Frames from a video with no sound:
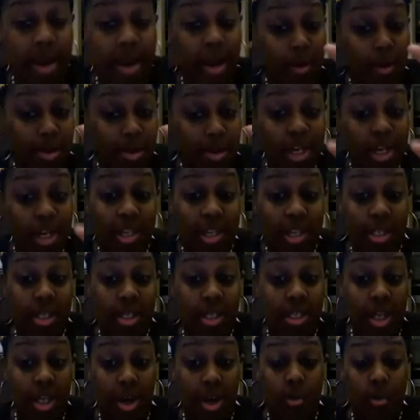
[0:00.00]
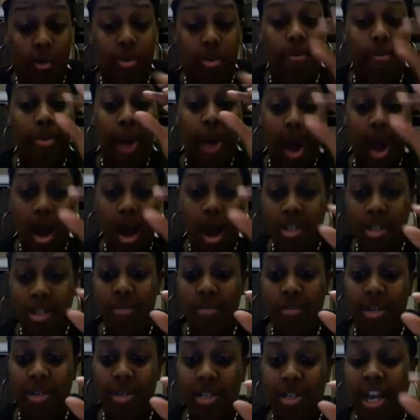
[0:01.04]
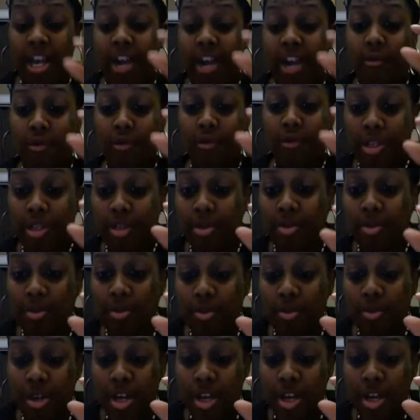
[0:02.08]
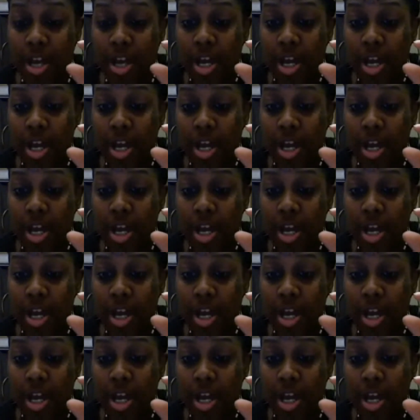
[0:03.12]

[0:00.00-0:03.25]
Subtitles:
now I'm not going to say this is so, but possibly that crystal